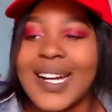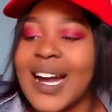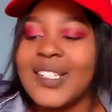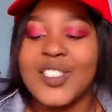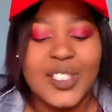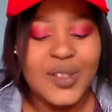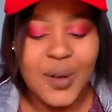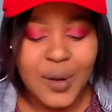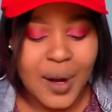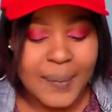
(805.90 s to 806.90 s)
guys. Just
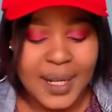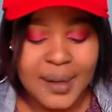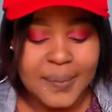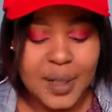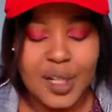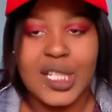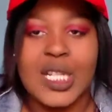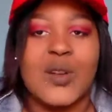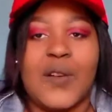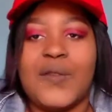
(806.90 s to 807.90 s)
go commando, because
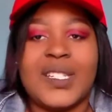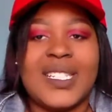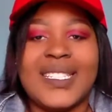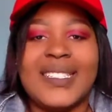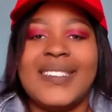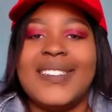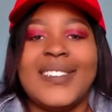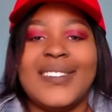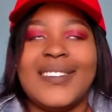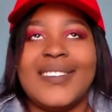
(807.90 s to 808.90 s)
it's obviously
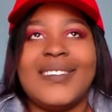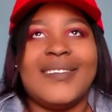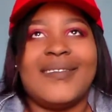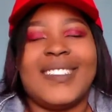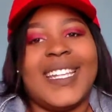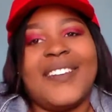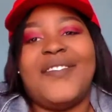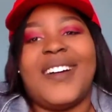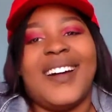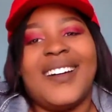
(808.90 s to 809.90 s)

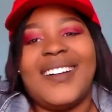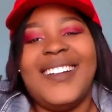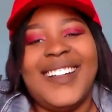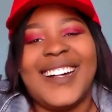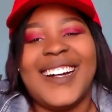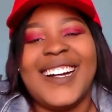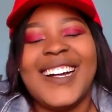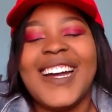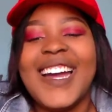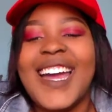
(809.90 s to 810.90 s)
safer.
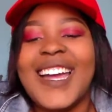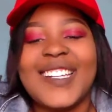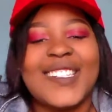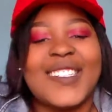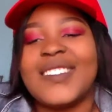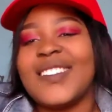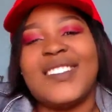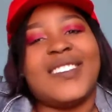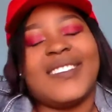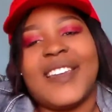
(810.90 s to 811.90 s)
it's
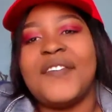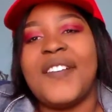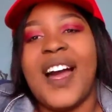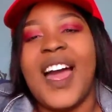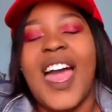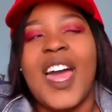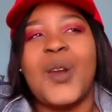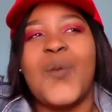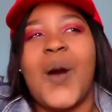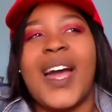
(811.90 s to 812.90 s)
safer.
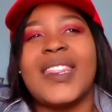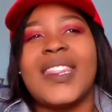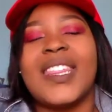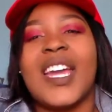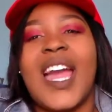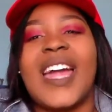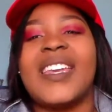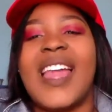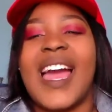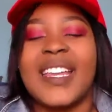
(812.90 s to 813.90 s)
And one thing
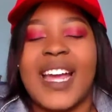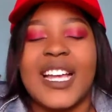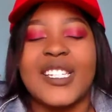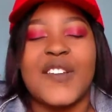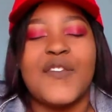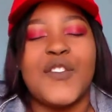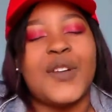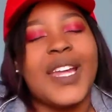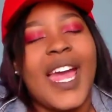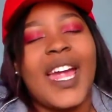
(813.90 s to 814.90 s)
at night, guys, if
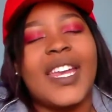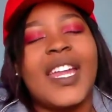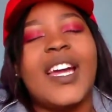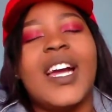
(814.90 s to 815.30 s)
you can,